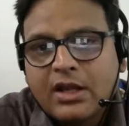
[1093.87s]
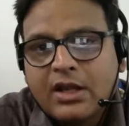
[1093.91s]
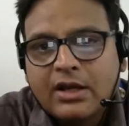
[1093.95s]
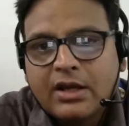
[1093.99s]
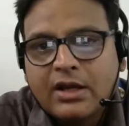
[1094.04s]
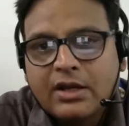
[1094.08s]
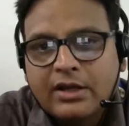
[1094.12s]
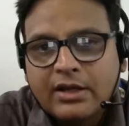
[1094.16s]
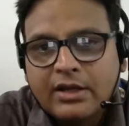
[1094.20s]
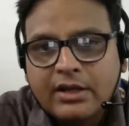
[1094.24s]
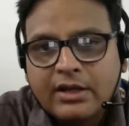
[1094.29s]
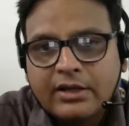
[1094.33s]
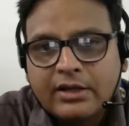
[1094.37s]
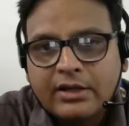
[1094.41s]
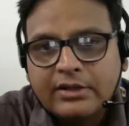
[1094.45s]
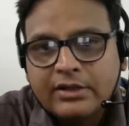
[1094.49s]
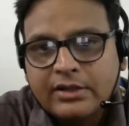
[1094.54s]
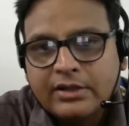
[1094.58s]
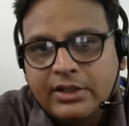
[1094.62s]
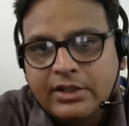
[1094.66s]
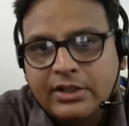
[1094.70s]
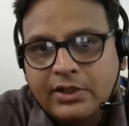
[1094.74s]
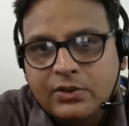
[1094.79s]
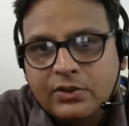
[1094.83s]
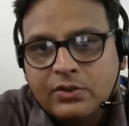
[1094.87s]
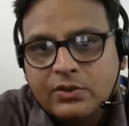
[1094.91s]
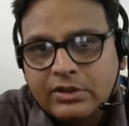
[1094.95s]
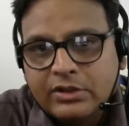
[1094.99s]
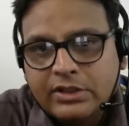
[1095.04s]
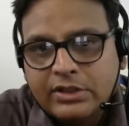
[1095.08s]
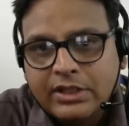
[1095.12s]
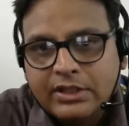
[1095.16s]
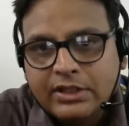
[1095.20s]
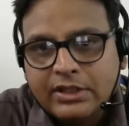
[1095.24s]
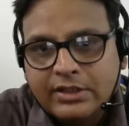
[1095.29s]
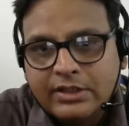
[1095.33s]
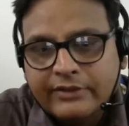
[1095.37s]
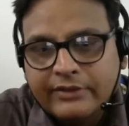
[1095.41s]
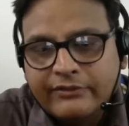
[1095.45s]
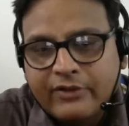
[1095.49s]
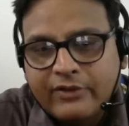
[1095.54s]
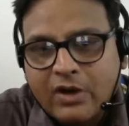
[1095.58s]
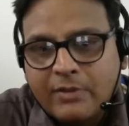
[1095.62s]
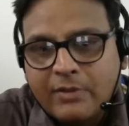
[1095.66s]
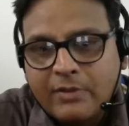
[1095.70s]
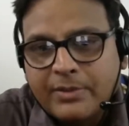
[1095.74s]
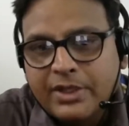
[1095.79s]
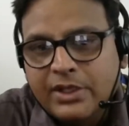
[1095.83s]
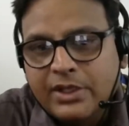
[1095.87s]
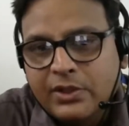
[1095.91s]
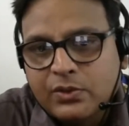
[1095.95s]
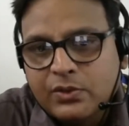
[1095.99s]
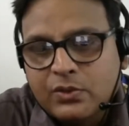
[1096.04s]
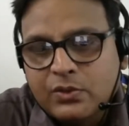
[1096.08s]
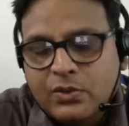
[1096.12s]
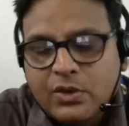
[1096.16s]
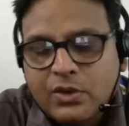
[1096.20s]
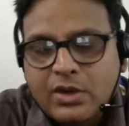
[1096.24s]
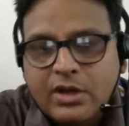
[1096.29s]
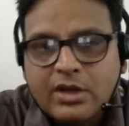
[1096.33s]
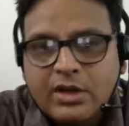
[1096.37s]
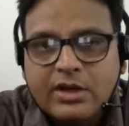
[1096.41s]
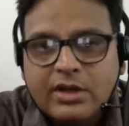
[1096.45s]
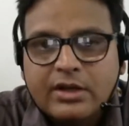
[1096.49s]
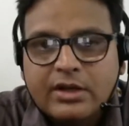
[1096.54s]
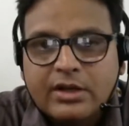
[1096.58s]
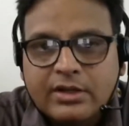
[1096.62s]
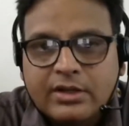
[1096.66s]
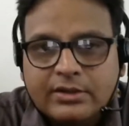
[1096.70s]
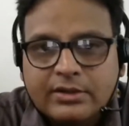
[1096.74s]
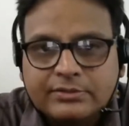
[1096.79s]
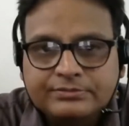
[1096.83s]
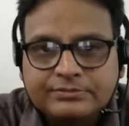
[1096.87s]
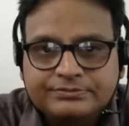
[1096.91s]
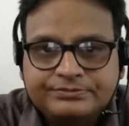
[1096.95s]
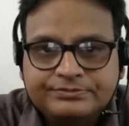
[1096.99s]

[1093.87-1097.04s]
they form a new uh,